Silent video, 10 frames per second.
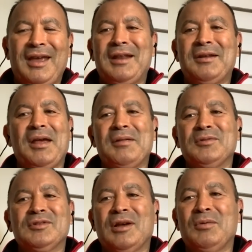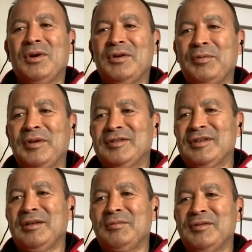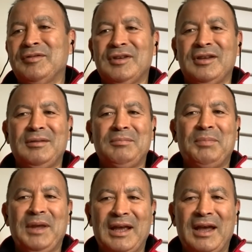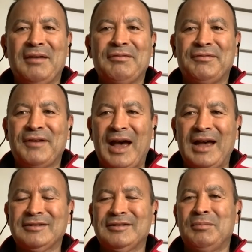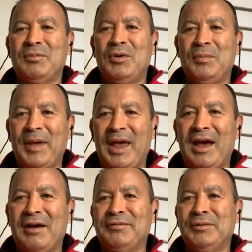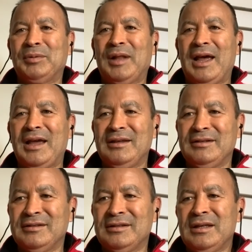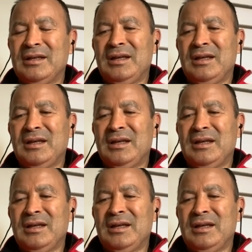And so what have we seen? We've seen bigger, faster, more powerful players,